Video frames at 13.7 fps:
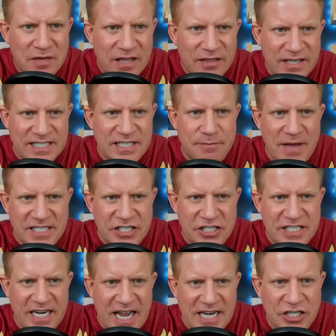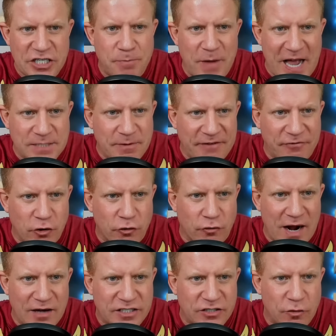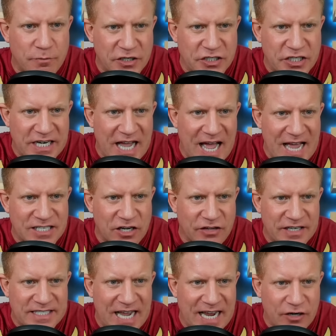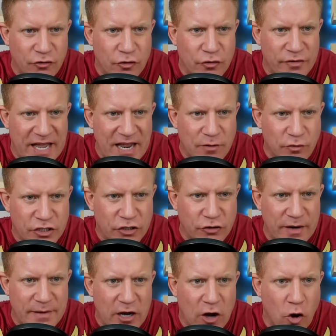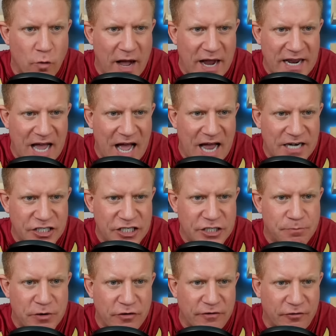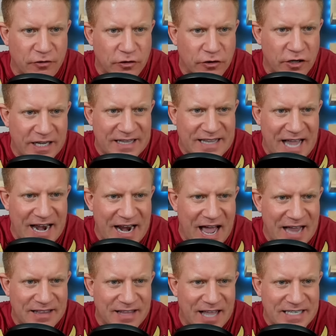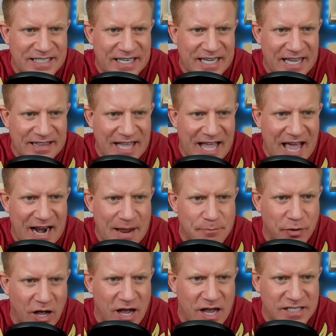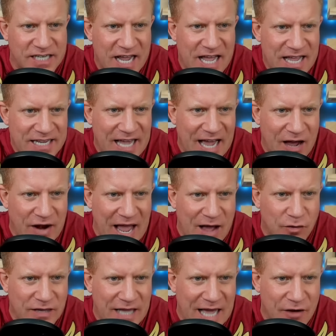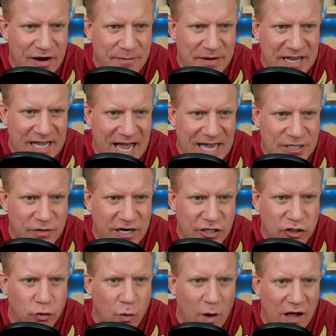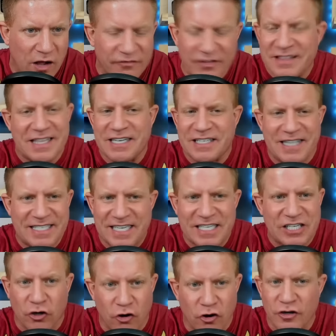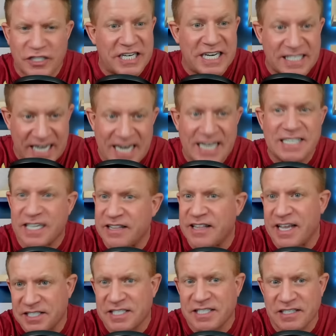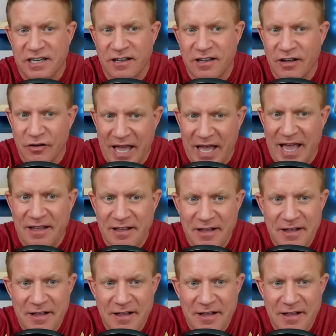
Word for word: This is the message he sent. I just passed my phone around to a bunch of guys on the tech crew. They were screaming, Oh my God, she's beautiful. Look at that. I'd like to get that. I paused, count out loud how many guys were there 12. This is her. She's into this. Okay.